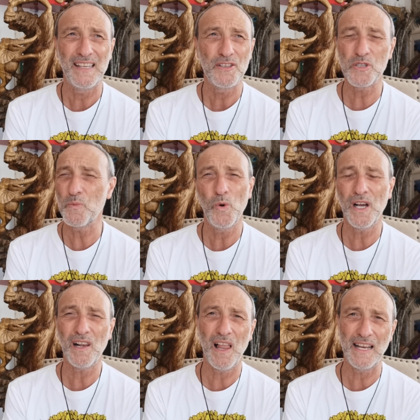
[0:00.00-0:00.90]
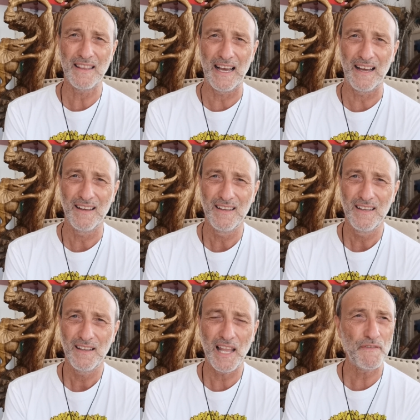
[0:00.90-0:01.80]
It doesn't work like that.
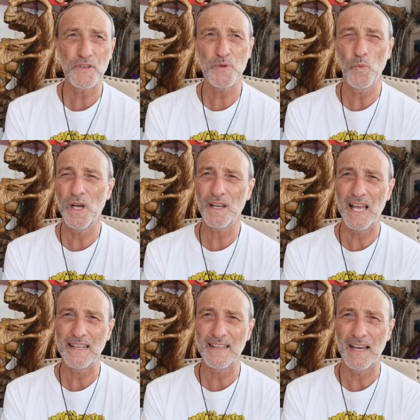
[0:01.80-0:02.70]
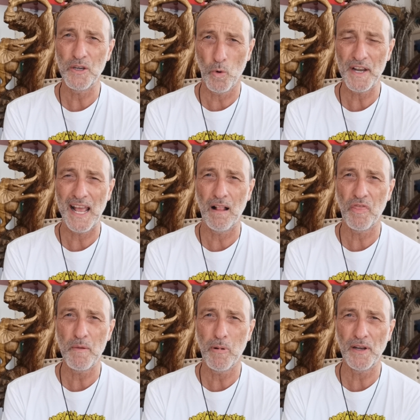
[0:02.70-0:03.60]
Life doesn't work like that. You want a
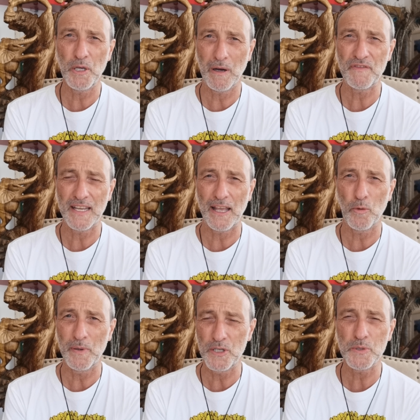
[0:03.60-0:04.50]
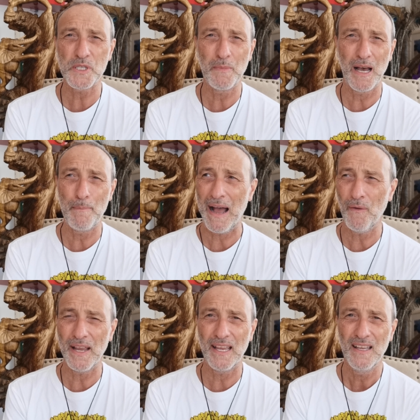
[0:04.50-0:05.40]
healthy body, you have to get up and do something
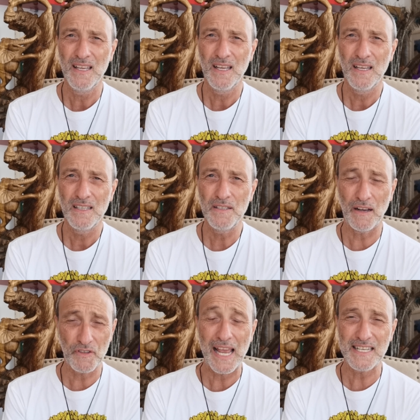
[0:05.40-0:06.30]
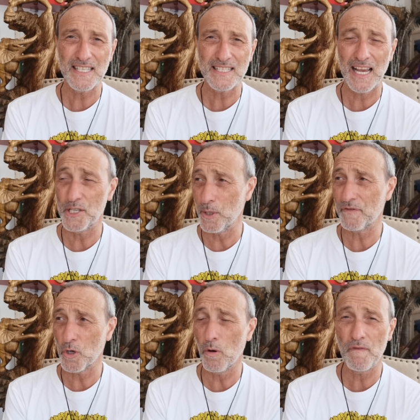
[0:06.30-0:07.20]
about it. You have to exercise, you
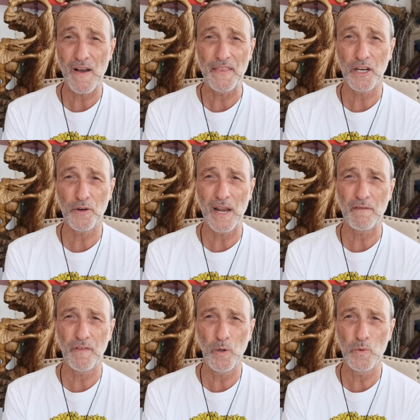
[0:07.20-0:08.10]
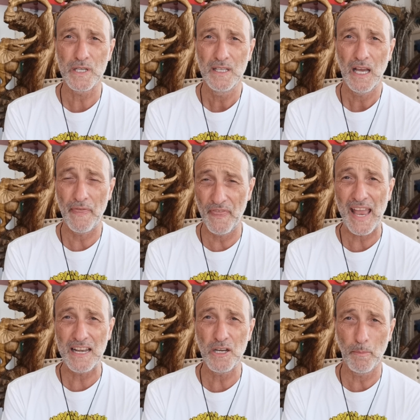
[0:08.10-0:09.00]
have to go and find the correct food, and
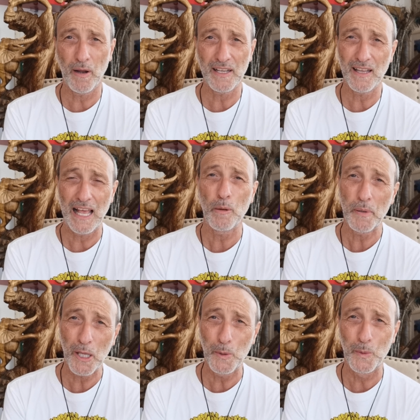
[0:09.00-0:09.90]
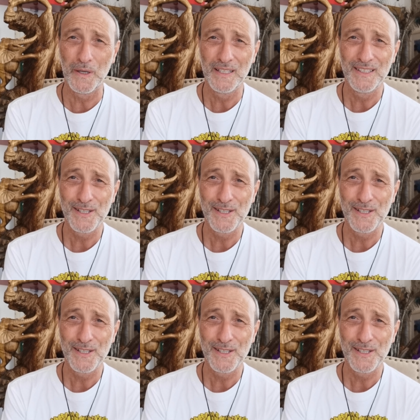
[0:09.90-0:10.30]
then your body will help you.